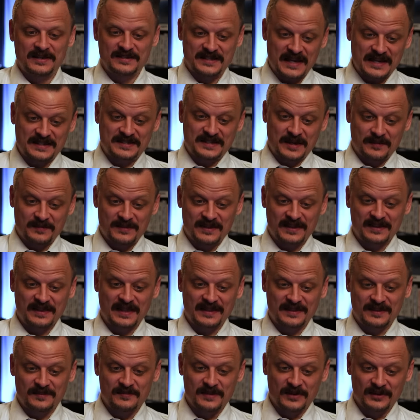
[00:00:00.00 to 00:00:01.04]
Is that something
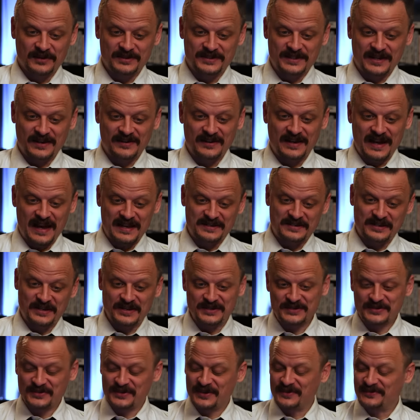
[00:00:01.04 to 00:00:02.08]
that the military has a
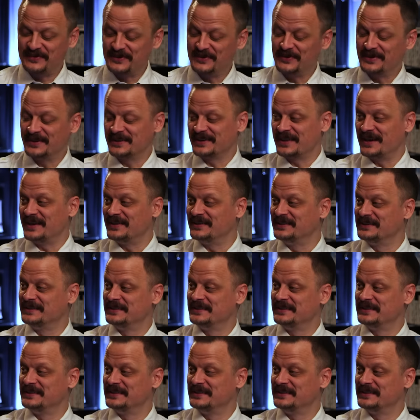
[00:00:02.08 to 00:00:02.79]
history of doing, though?